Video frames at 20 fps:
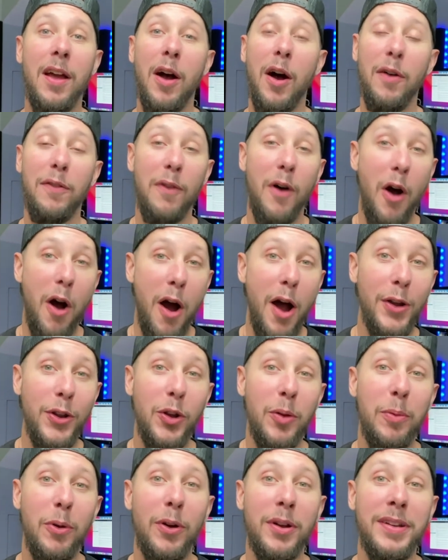of
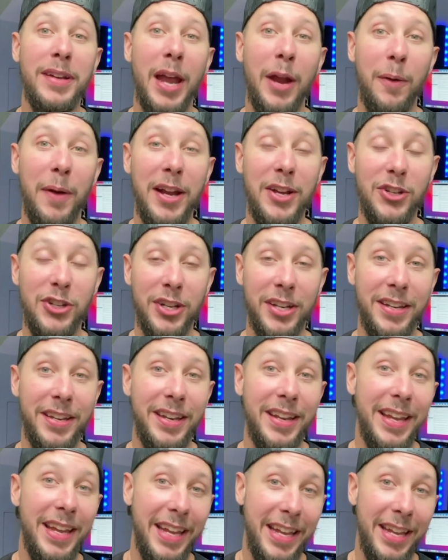audiobook narration
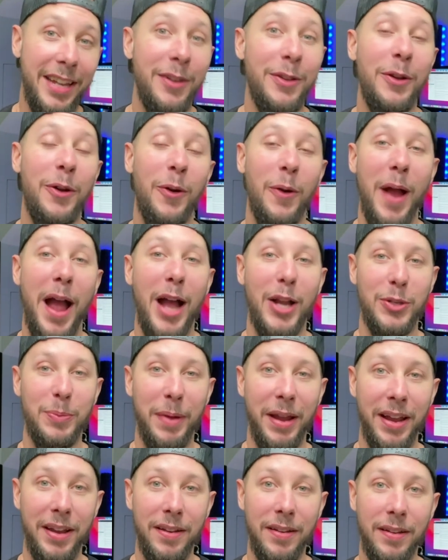in
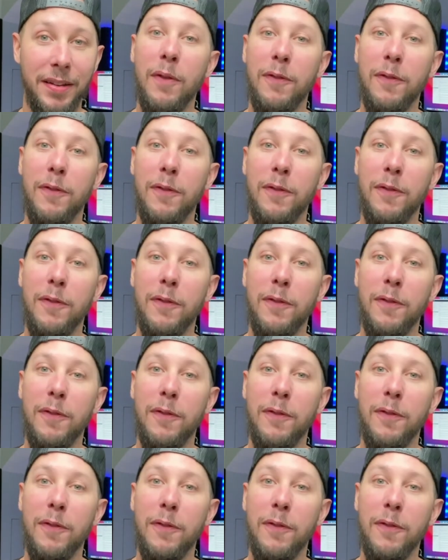GarageBand.